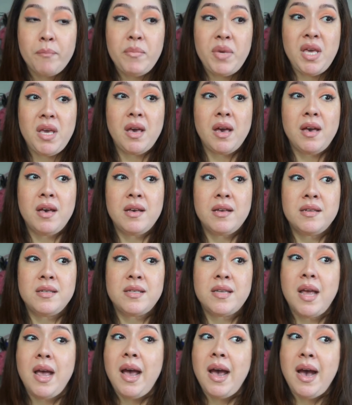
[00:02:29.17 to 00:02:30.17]

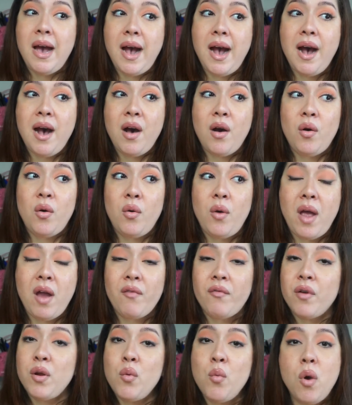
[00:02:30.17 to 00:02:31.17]
Because how
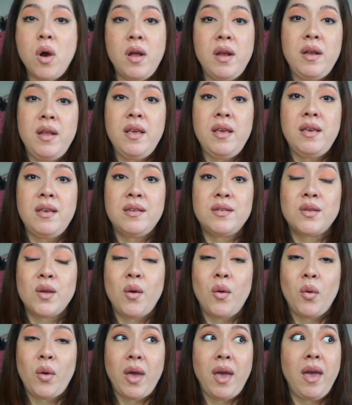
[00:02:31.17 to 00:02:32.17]
everyone is
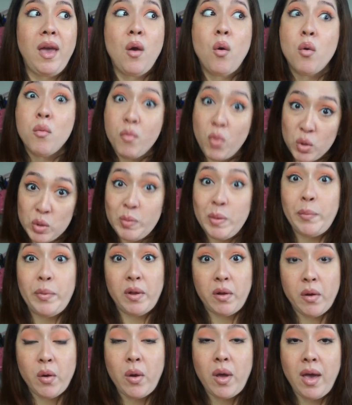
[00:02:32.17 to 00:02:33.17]
okay, or most people
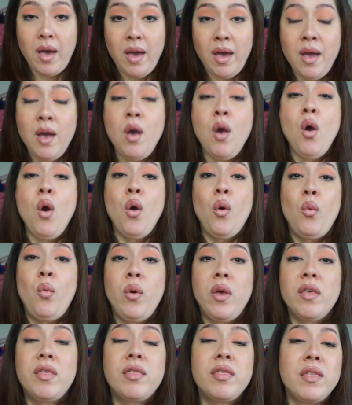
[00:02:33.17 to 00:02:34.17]
are okay,
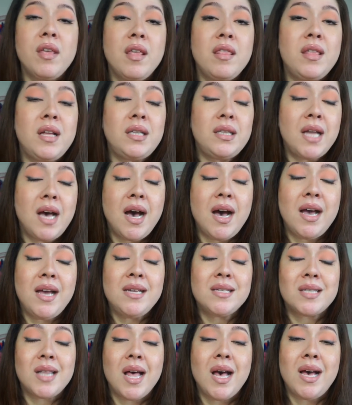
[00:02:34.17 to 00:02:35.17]
with the
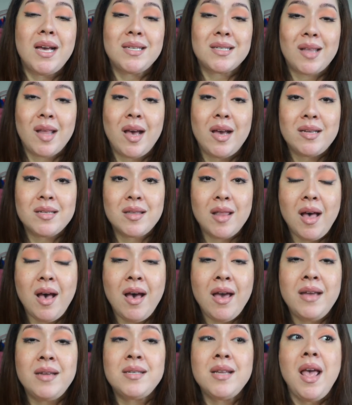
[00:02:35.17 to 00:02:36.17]
lies,
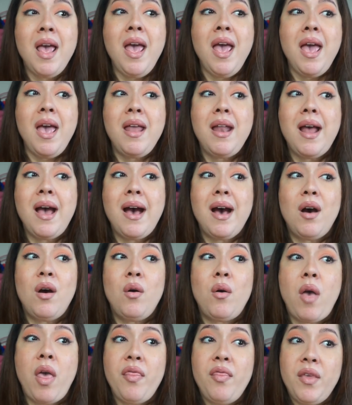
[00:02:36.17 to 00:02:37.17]
and
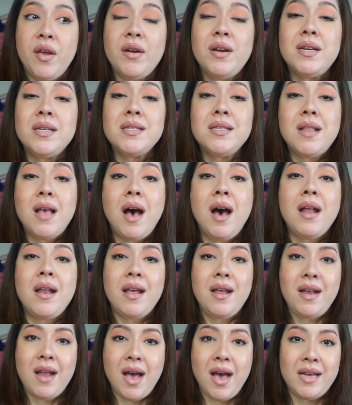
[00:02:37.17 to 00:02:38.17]
how there is not
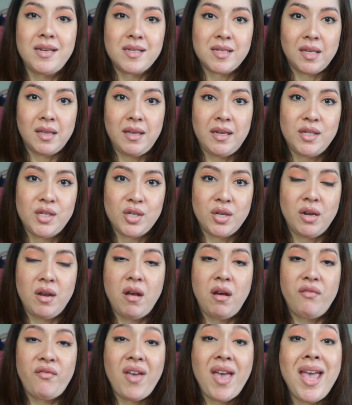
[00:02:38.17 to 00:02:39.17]
an isolation
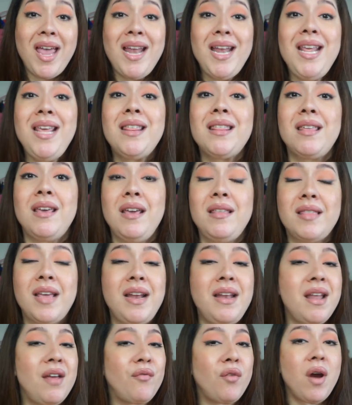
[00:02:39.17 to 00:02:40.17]
of anything.
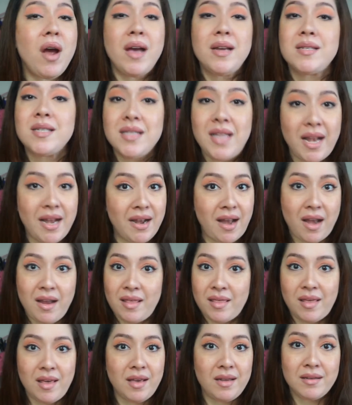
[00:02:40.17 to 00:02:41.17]
They never isolated
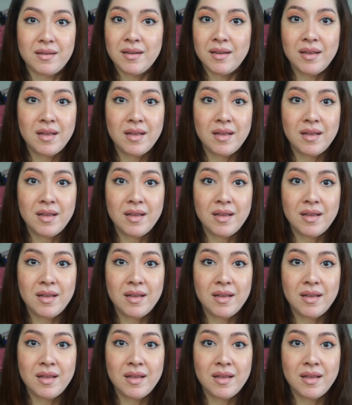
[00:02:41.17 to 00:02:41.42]
anything.